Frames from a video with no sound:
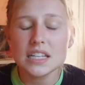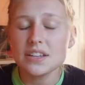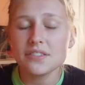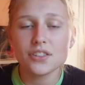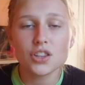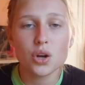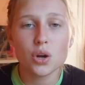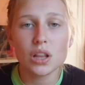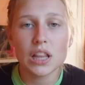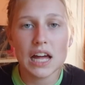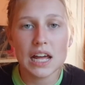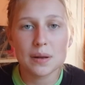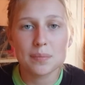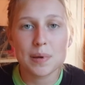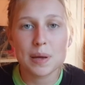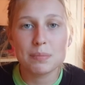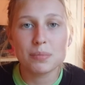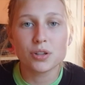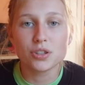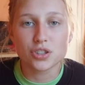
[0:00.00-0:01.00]
even though a lot
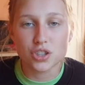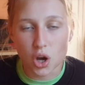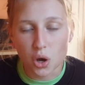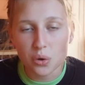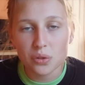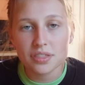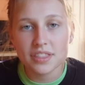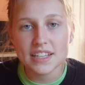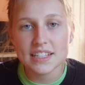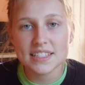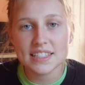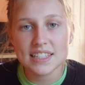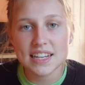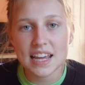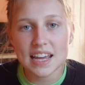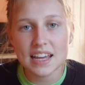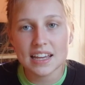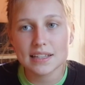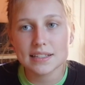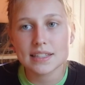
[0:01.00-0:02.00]
of people don't these
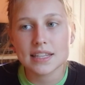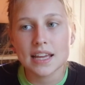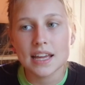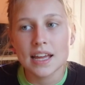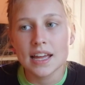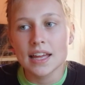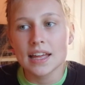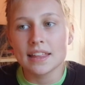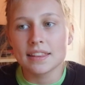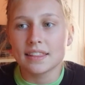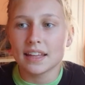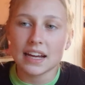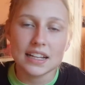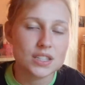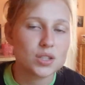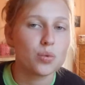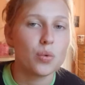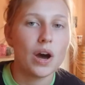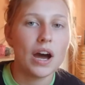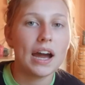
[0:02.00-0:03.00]
days,
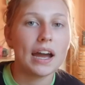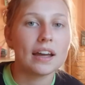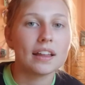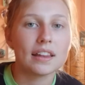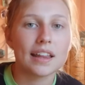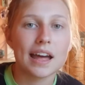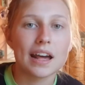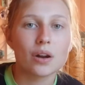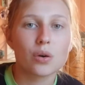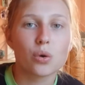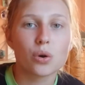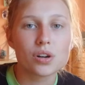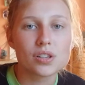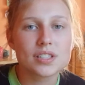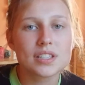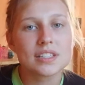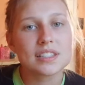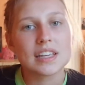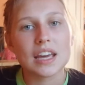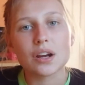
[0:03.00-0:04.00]
that's why a lot of
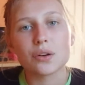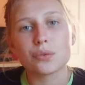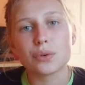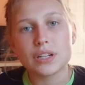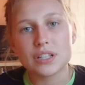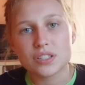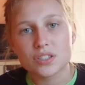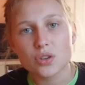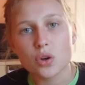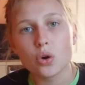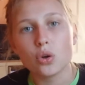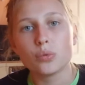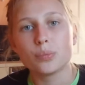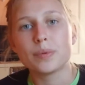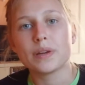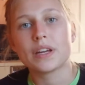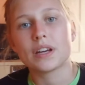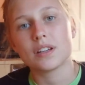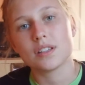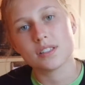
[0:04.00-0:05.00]
horses get
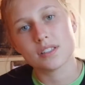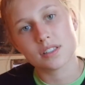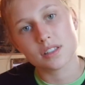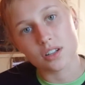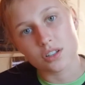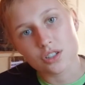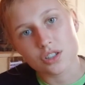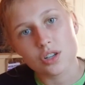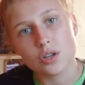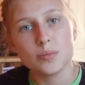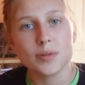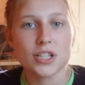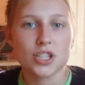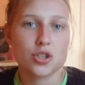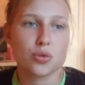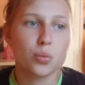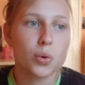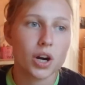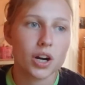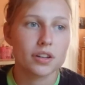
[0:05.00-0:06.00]
resold, because they're too
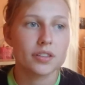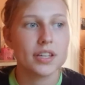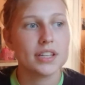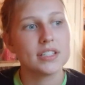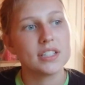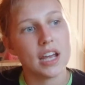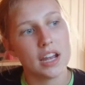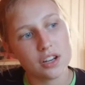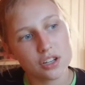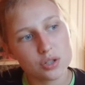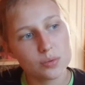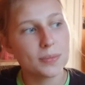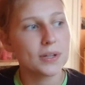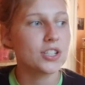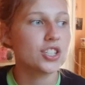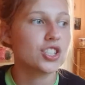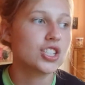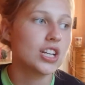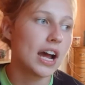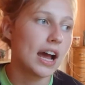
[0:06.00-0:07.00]
much work. They take too
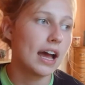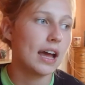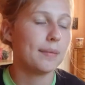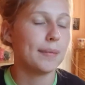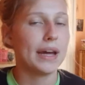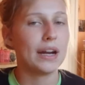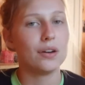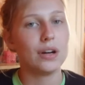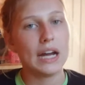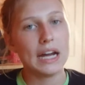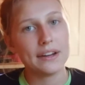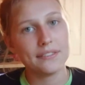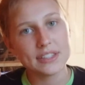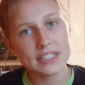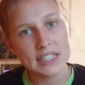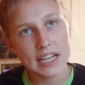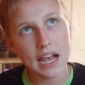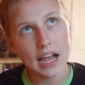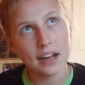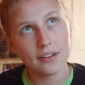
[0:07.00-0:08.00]
much time. I don't
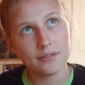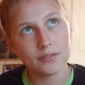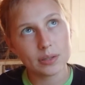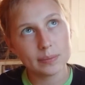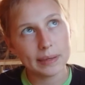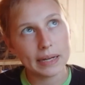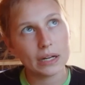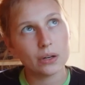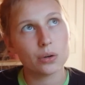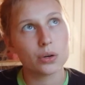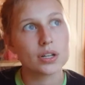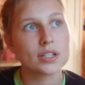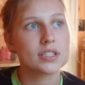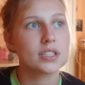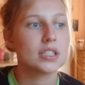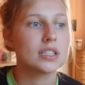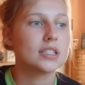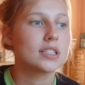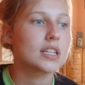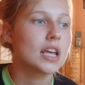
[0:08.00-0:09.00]
have the time for my
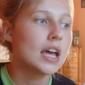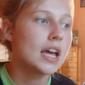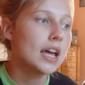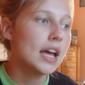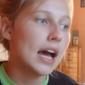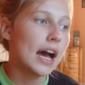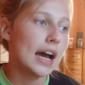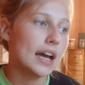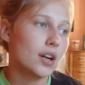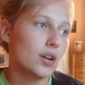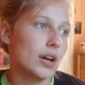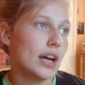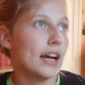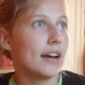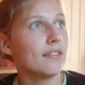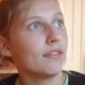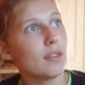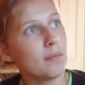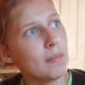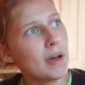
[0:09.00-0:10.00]
horses. I don't
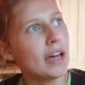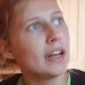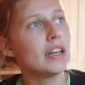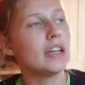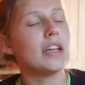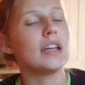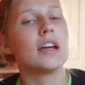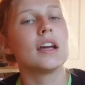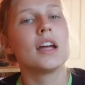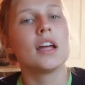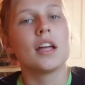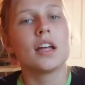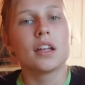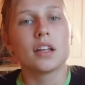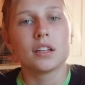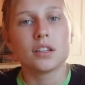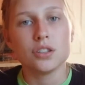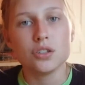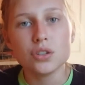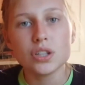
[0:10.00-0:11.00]
have the money.
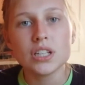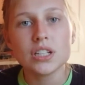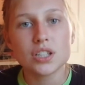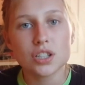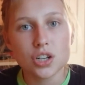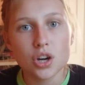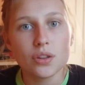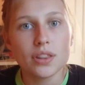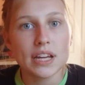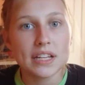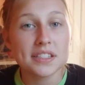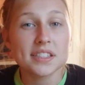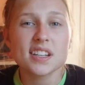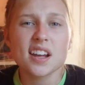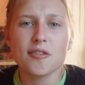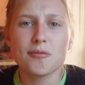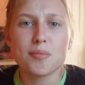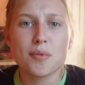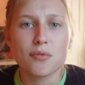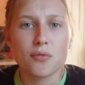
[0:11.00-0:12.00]
You need to know that
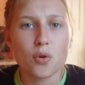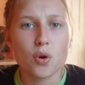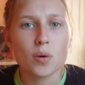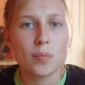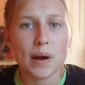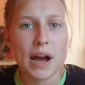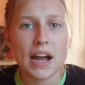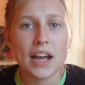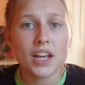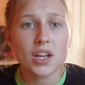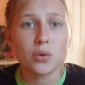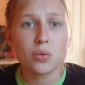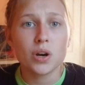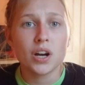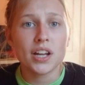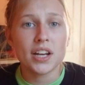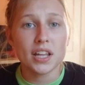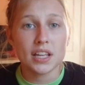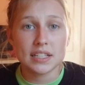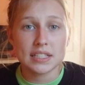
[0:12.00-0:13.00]
stuff before buying
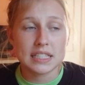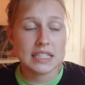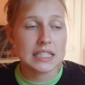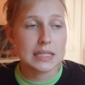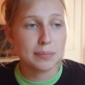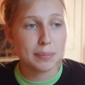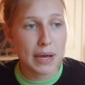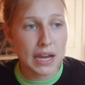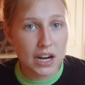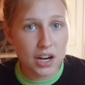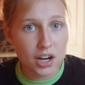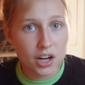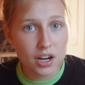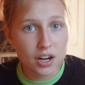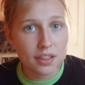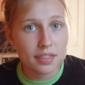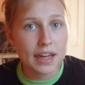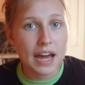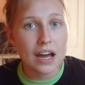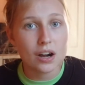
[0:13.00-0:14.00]
one and
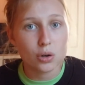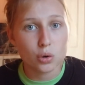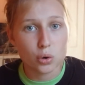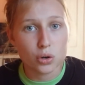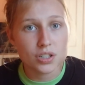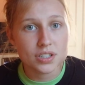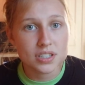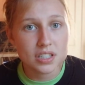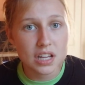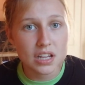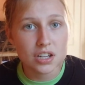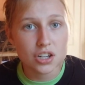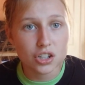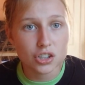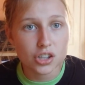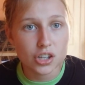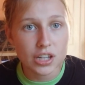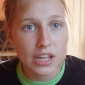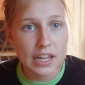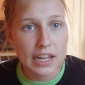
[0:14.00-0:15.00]
spare that horse that
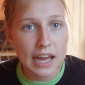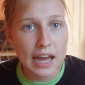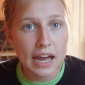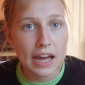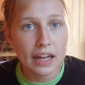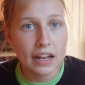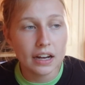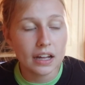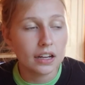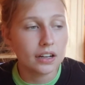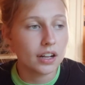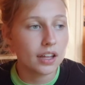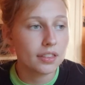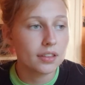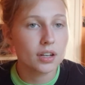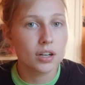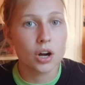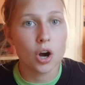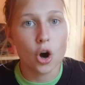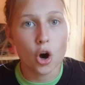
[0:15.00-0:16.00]
you're looking at
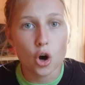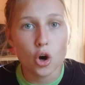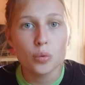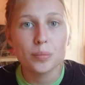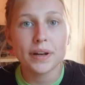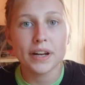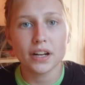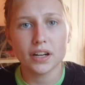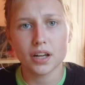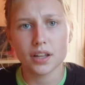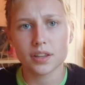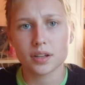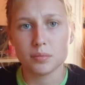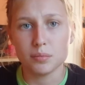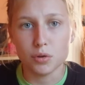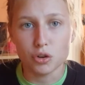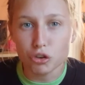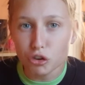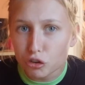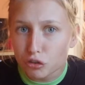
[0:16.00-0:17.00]
another home and another
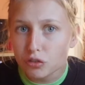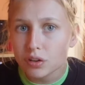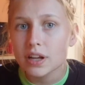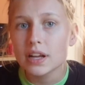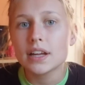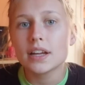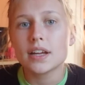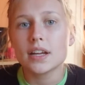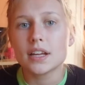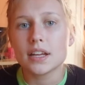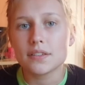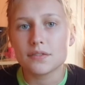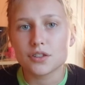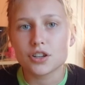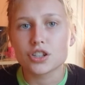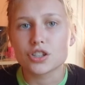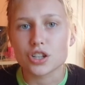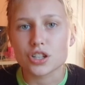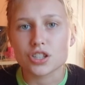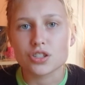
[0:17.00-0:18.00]
move if
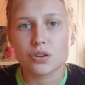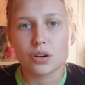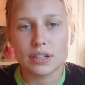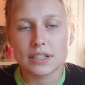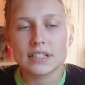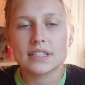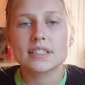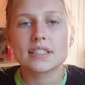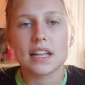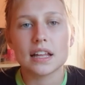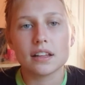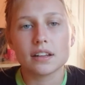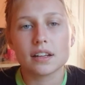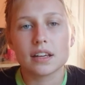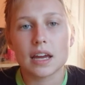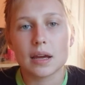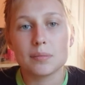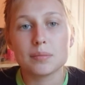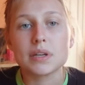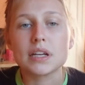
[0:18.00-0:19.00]
you're just going to sell it
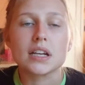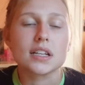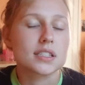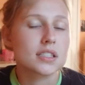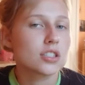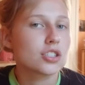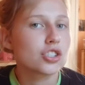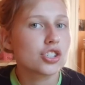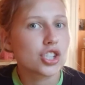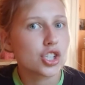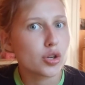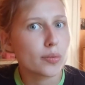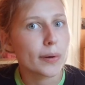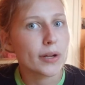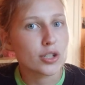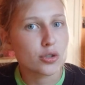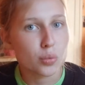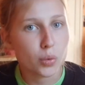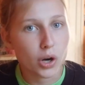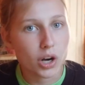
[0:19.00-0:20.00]
again because it's too
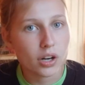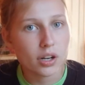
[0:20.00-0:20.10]
much